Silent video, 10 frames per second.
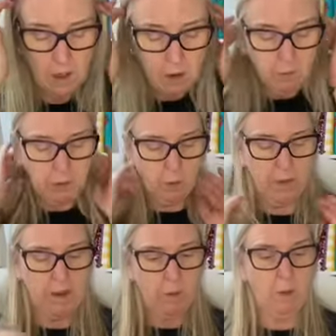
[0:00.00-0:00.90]
But the one
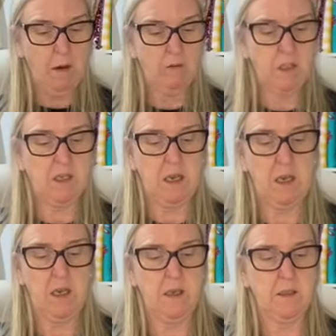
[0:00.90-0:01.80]
that I'm wearing today
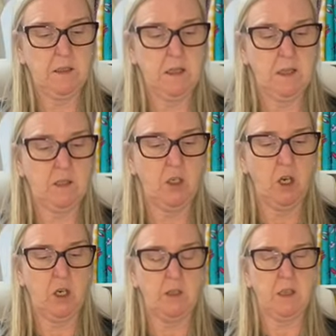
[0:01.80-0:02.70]
is this
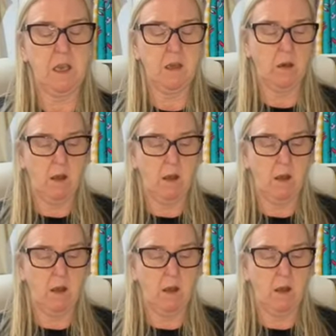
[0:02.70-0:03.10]
jersey.